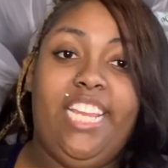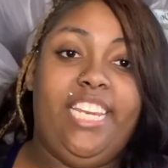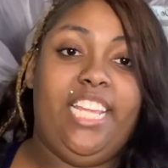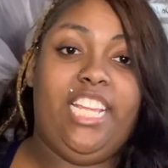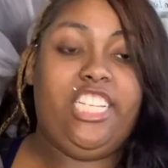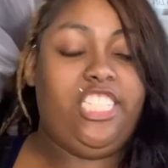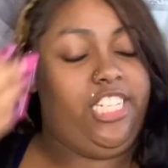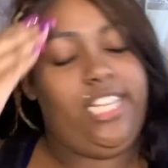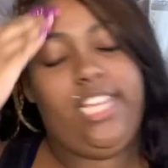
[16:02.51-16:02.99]

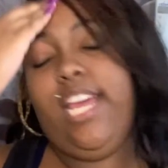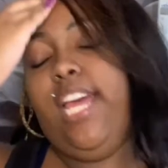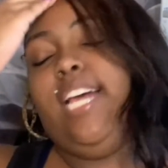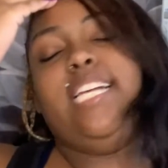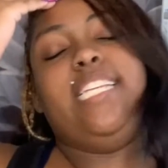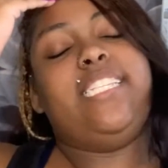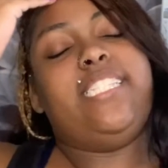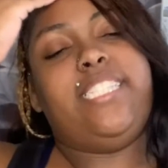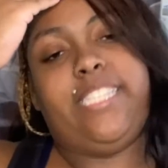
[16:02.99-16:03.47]
that shit.
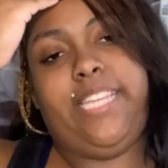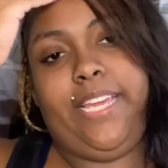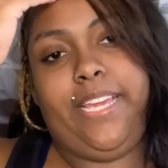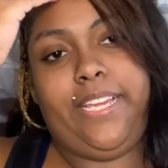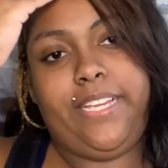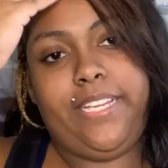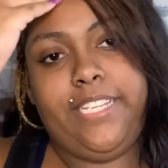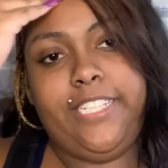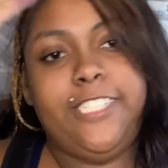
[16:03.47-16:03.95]

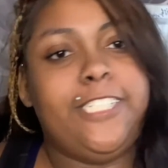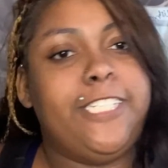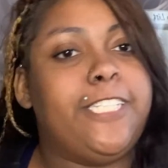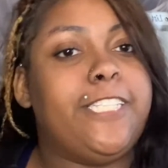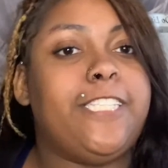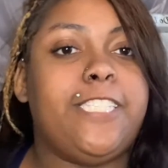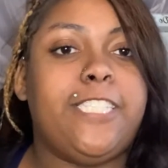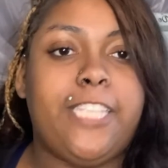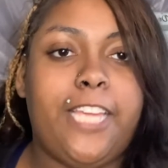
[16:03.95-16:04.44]
Sick.
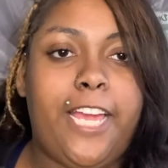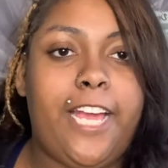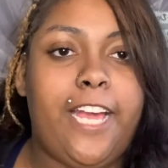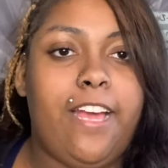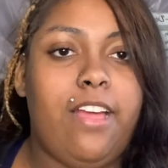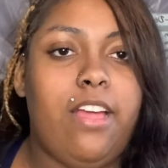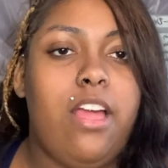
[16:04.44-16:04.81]
Just sick.